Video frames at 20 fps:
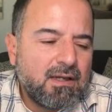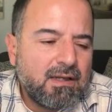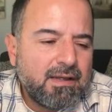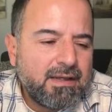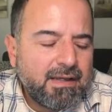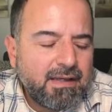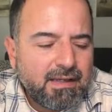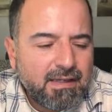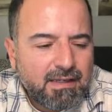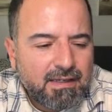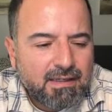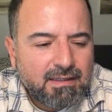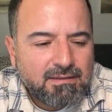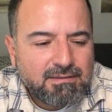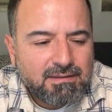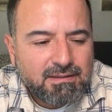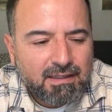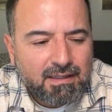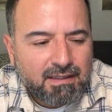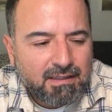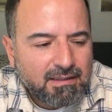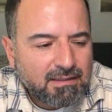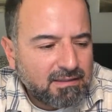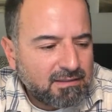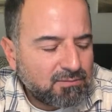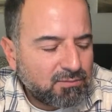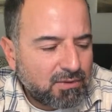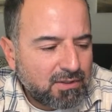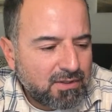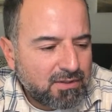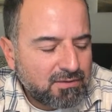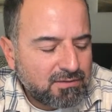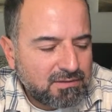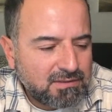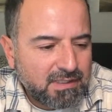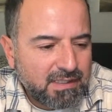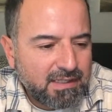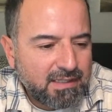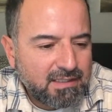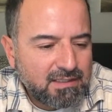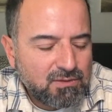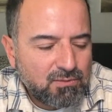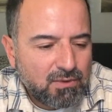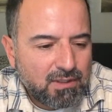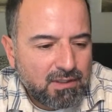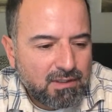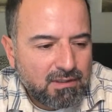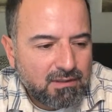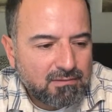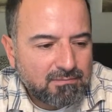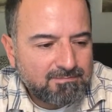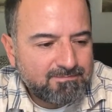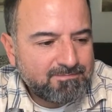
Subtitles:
And today is one of those days where,